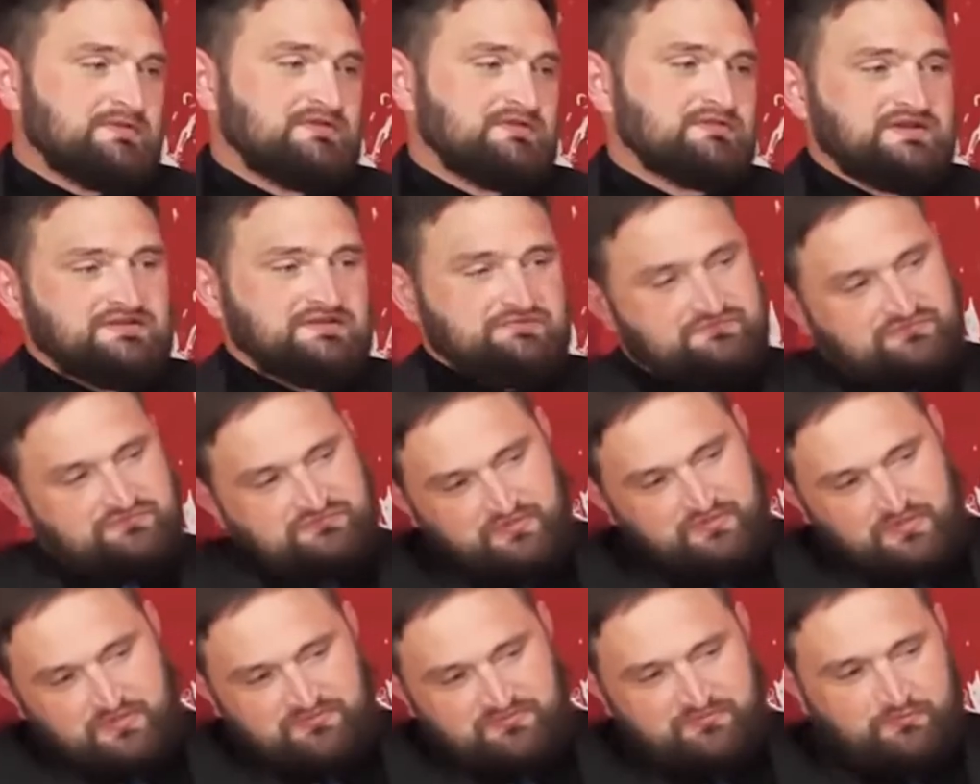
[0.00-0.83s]
mean, like,
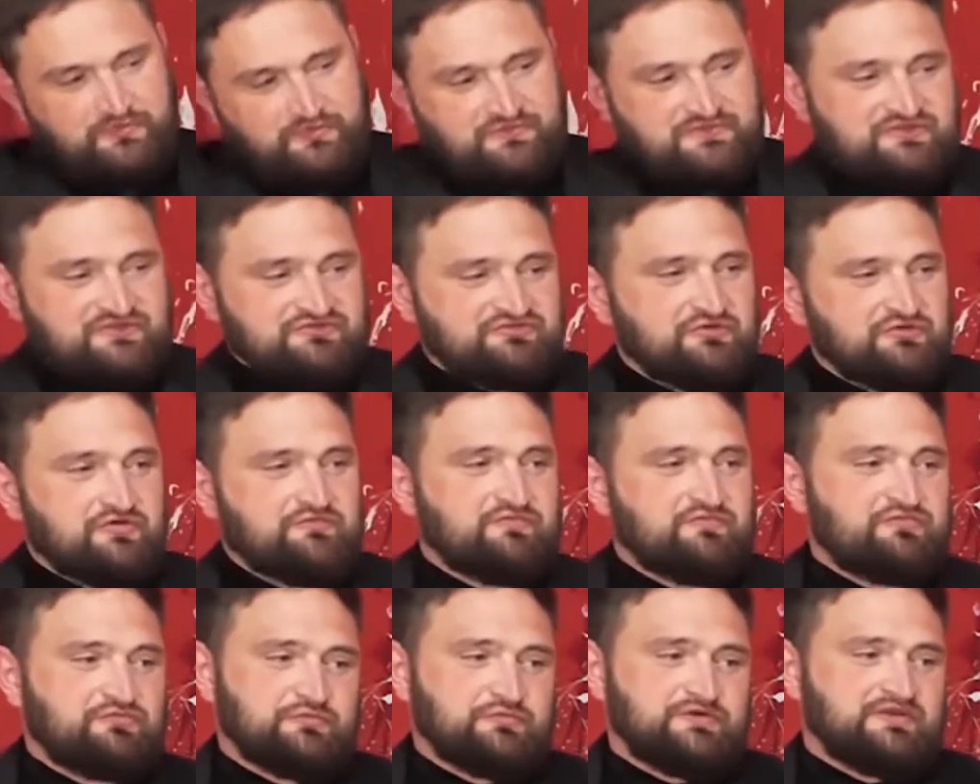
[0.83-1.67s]
Tom's wearing that
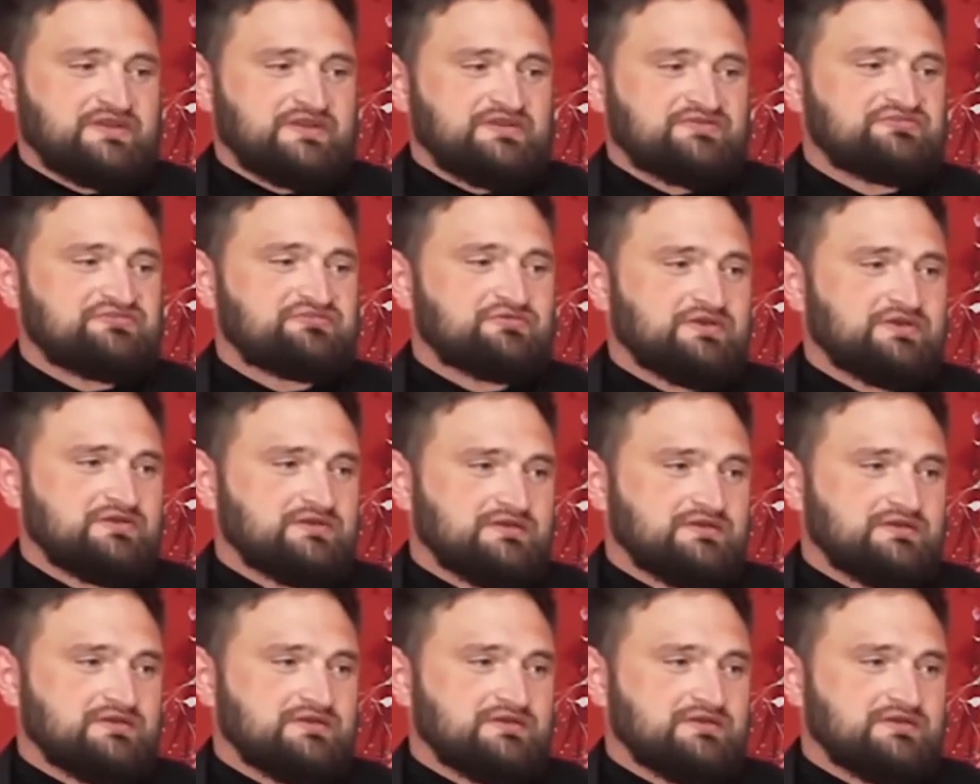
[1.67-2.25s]
shirt for three days straight.